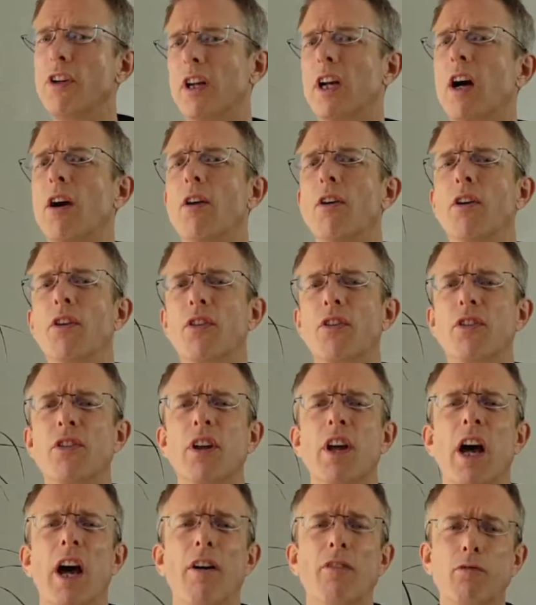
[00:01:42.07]
currents
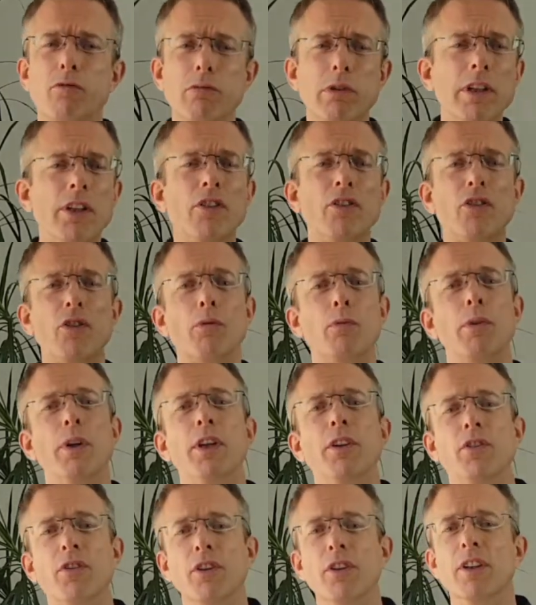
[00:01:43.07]
have reached the
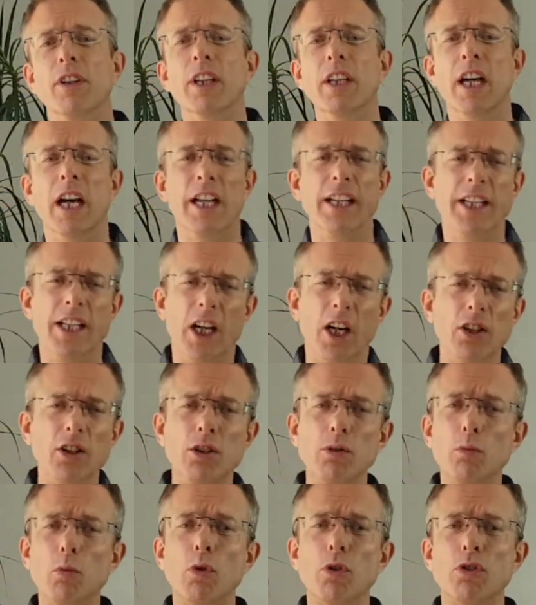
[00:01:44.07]
region, and the
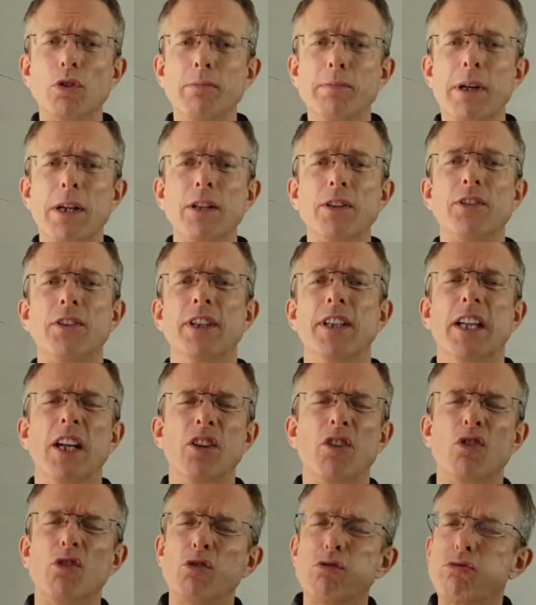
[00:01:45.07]
underwater melting
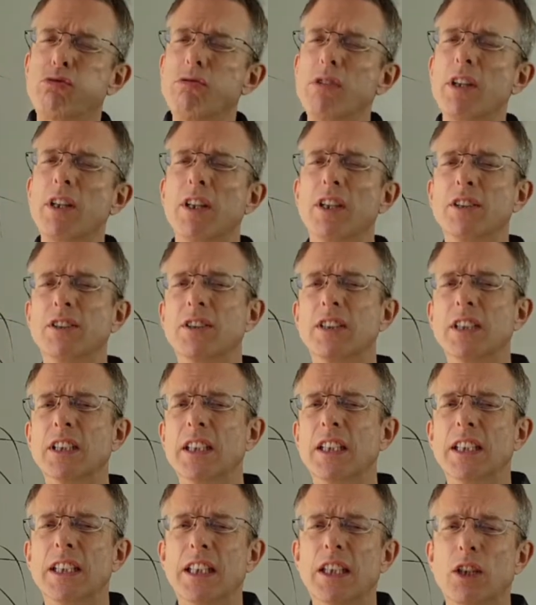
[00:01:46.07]
has triggered
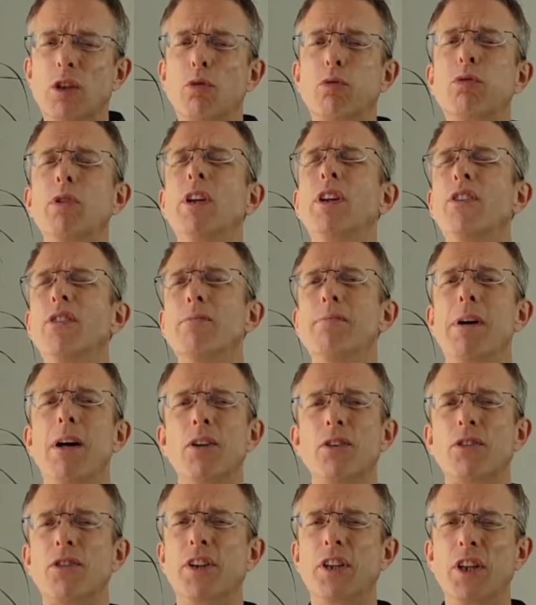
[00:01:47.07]
the increased
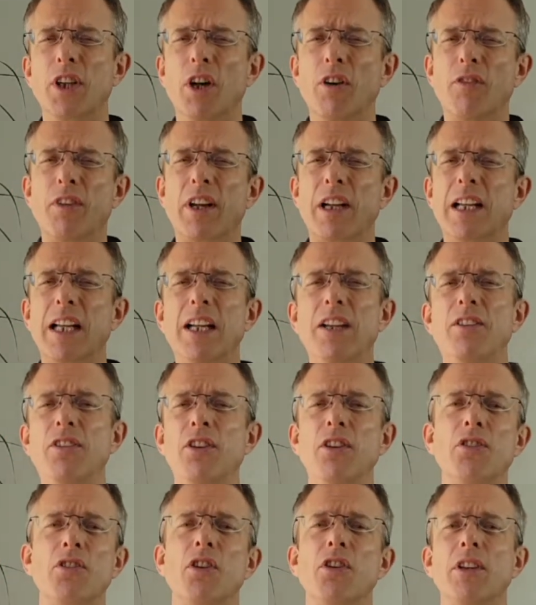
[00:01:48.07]
melting of the
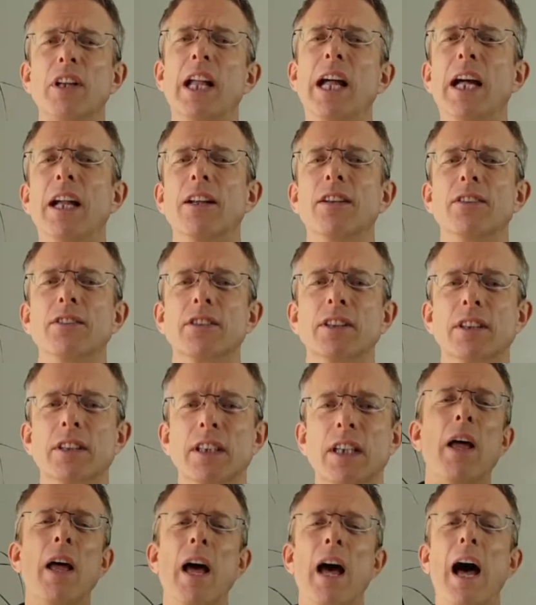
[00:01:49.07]
glaciers on land
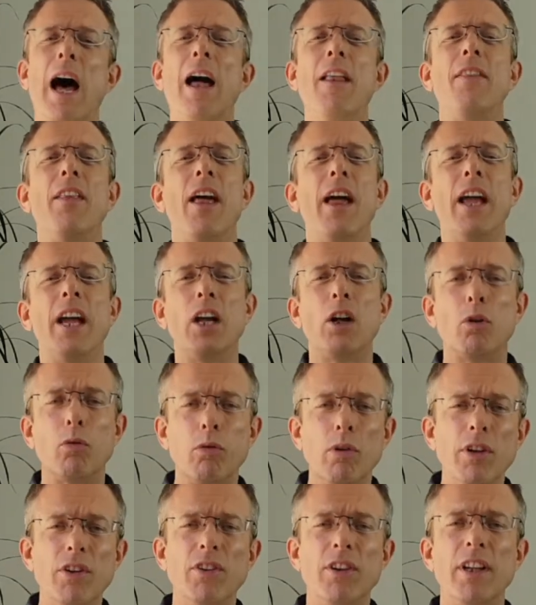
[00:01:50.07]
and their
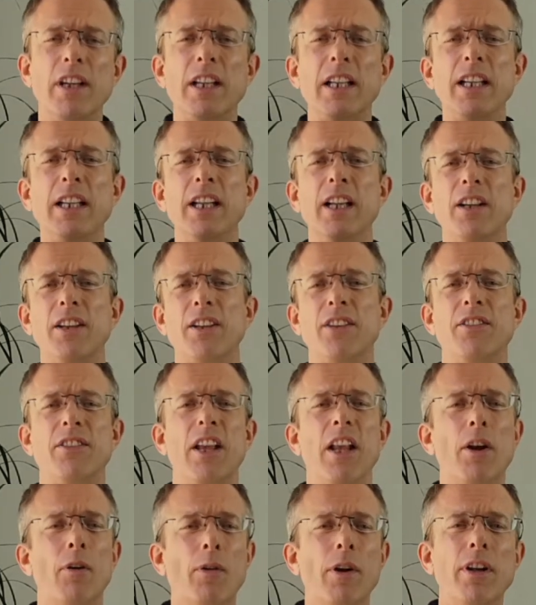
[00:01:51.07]
increasingly
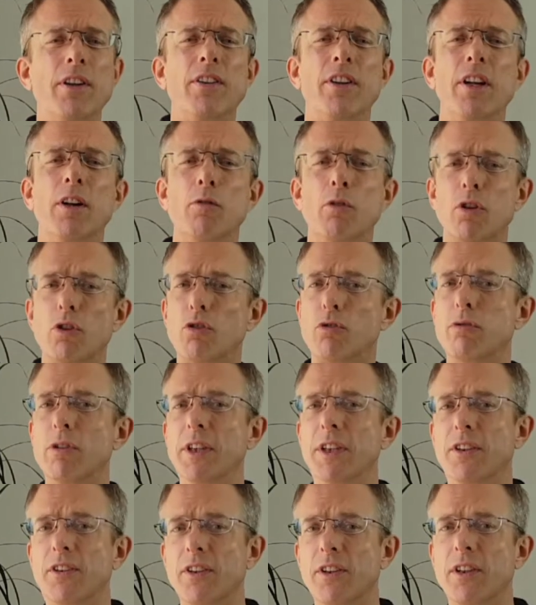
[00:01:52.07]
accelerating
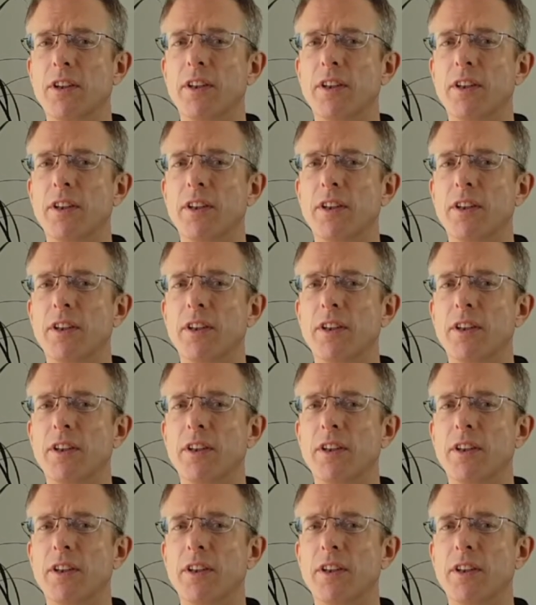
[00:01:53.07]
retreat.